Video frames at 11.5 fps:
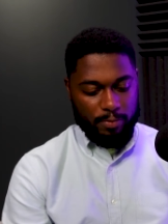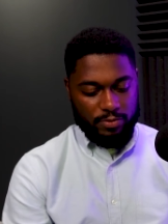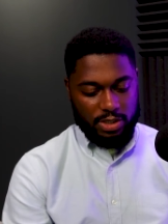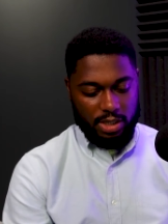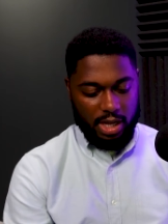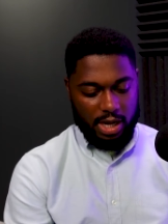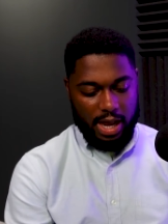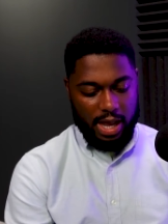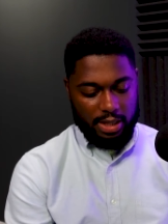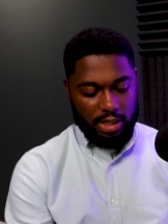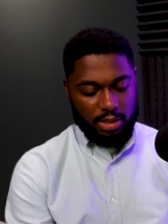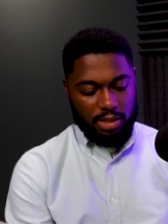to kind of
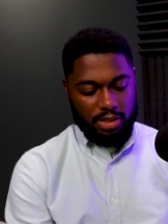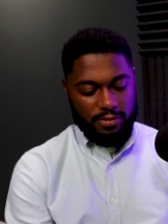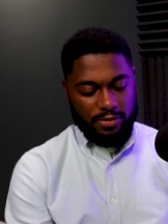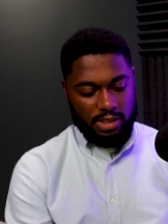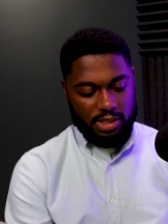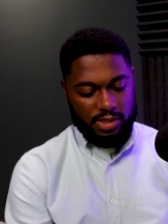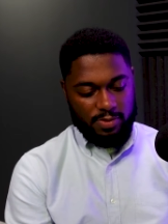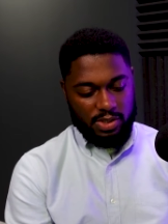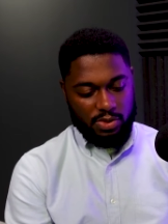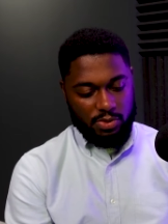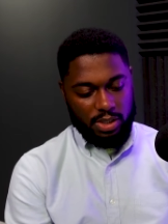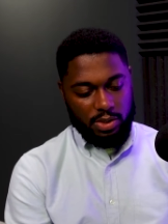highlight the differences
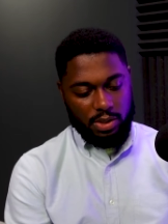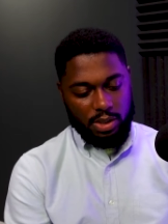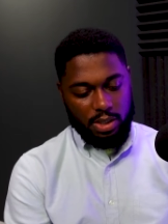between